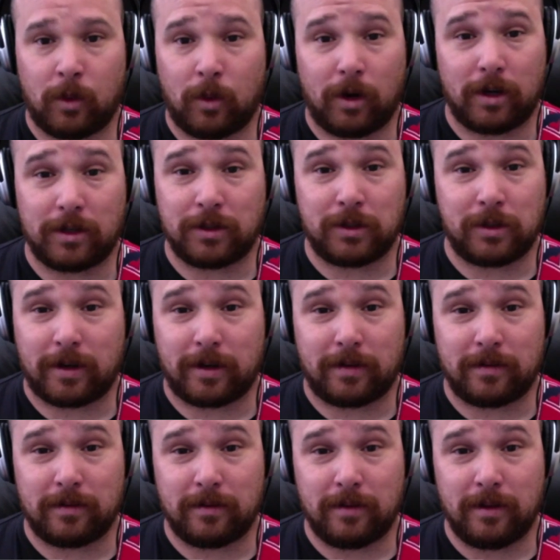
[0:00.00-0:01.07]
working too
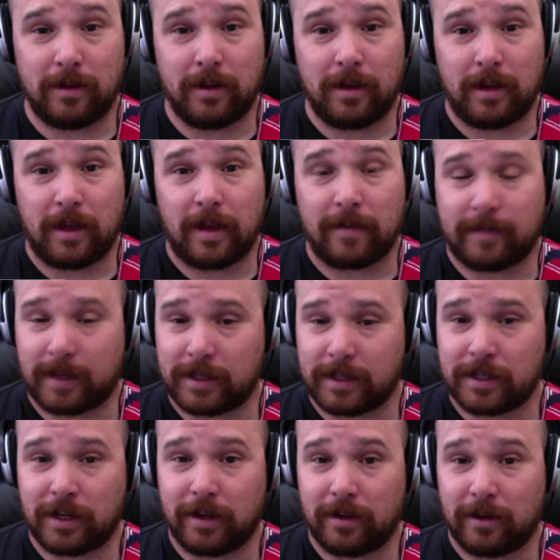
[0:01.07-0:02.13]
hard. If
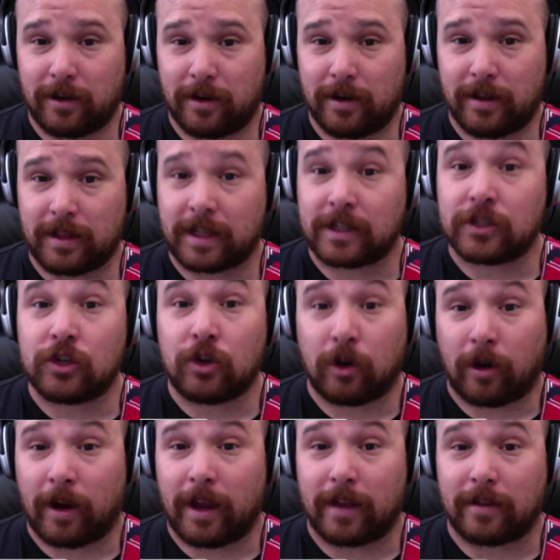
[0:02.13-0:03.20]
that's how you learned it, that's
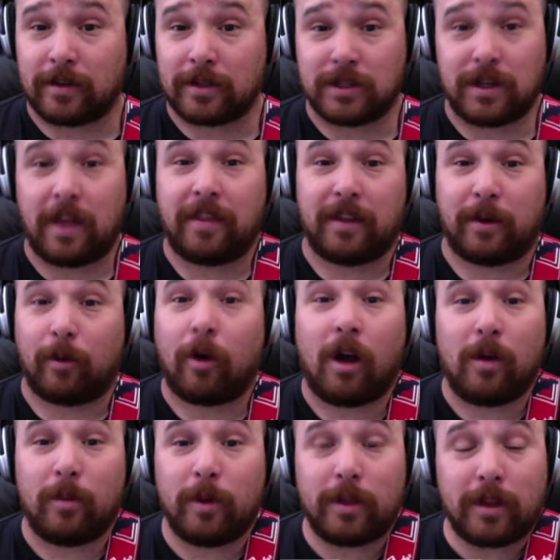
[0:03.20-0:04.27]
great. There's nothing
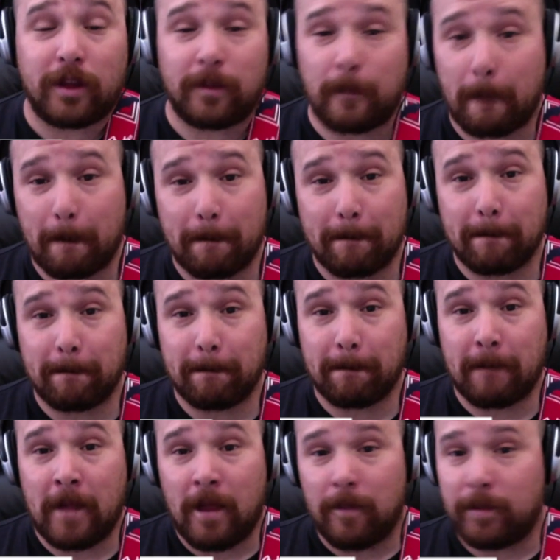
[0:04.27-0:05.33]
wrong with it.
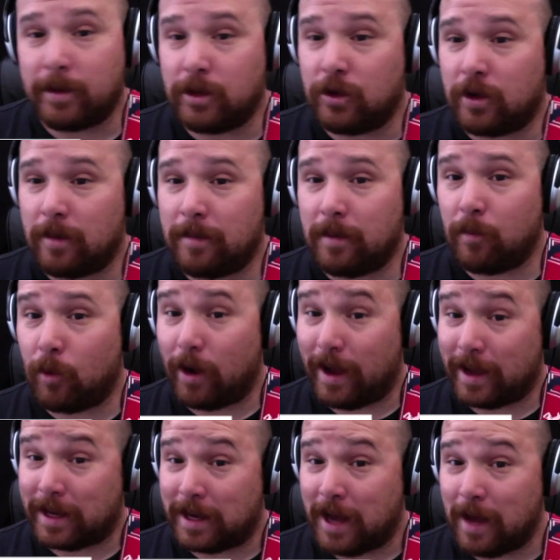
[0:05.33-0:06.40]
But you can be more
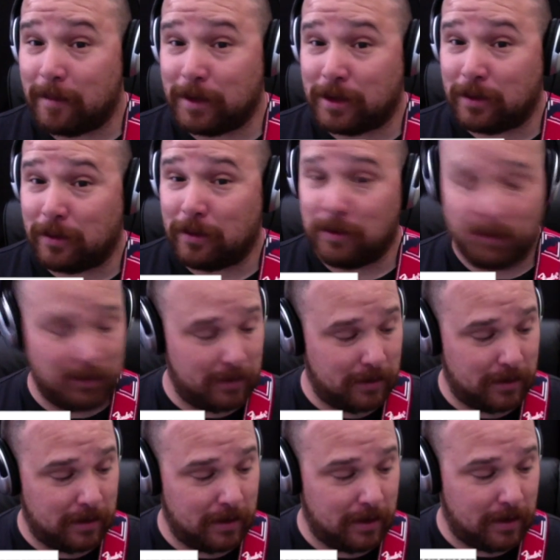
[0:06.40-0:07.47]
economical
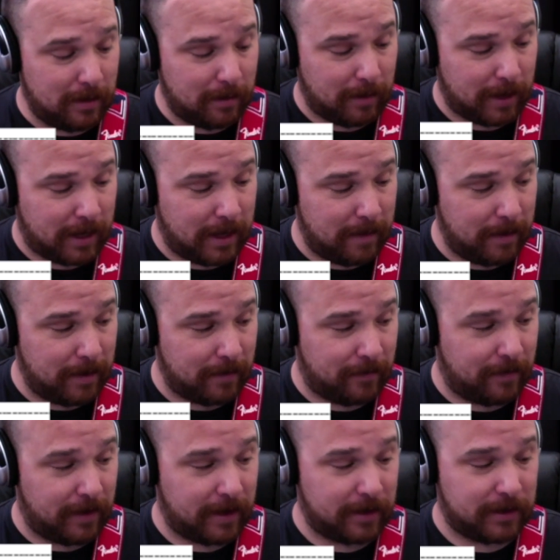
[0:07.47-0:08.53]
by keeping your
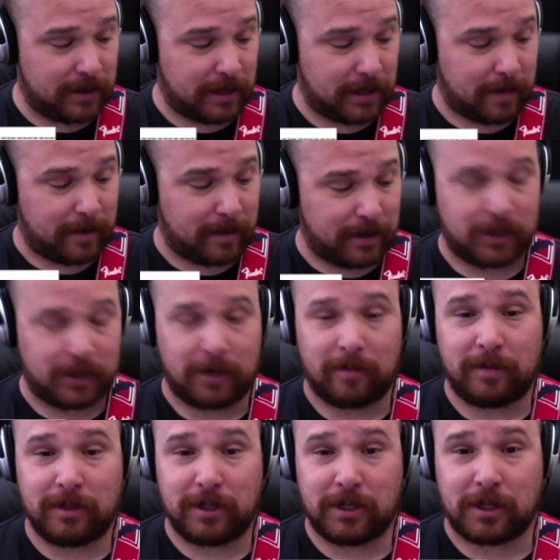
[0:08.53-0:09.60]
fingers set up in a certain
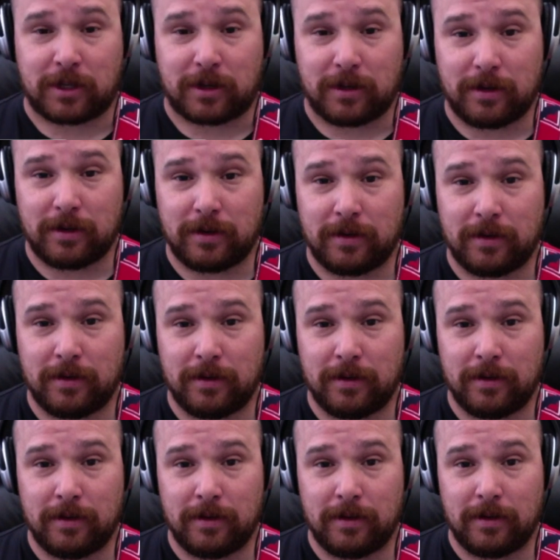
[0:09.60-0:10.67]

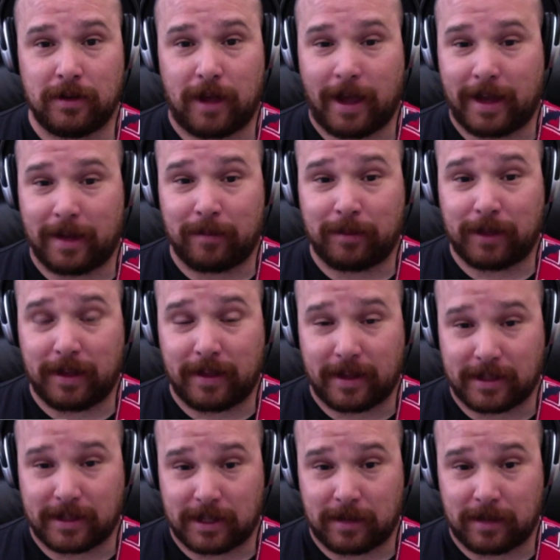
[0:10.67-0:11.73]
position. I can play
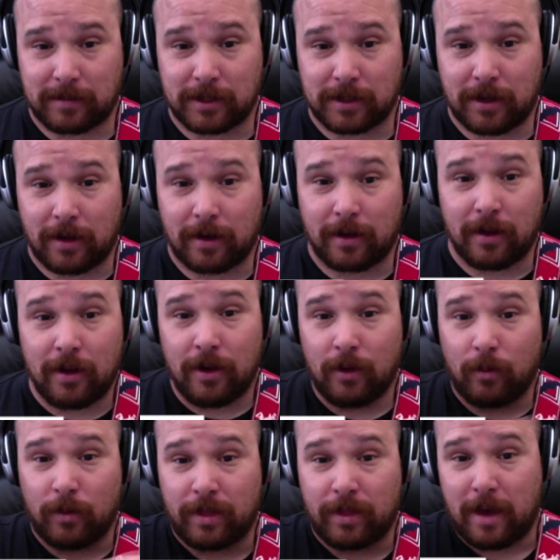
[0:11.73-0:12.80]
that same song
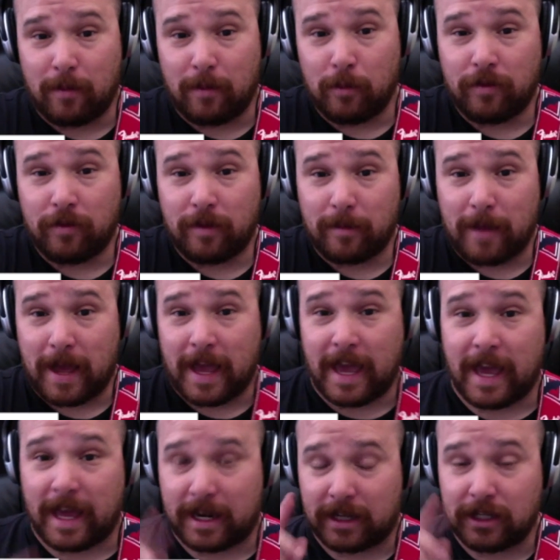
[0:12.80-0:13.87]
without moving my
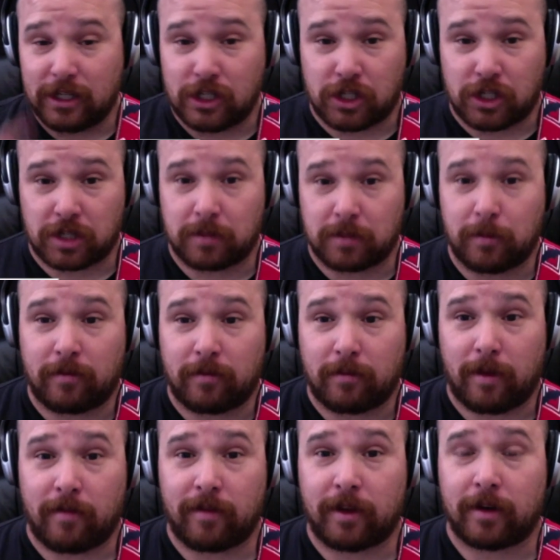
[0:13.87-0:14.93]
hand, just
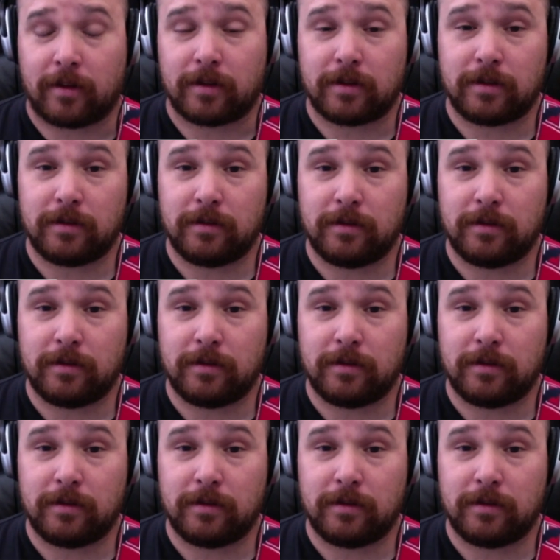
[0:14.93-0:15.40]
moving my fingers.